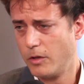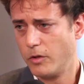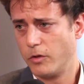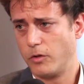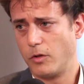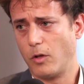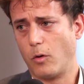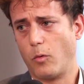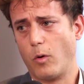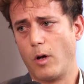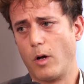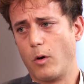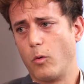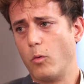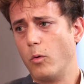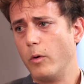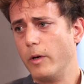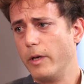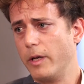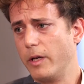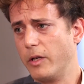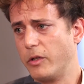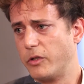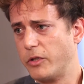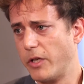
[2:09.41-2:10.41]
So when
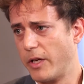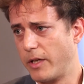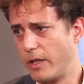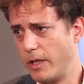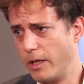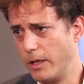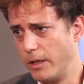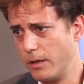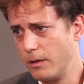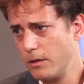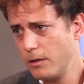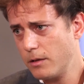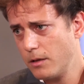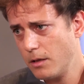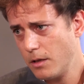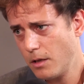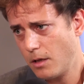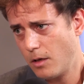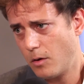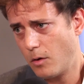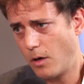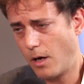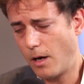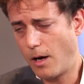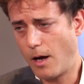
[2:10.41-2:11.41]
we check in,
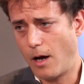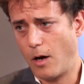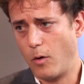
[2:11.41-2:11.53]
-hmm.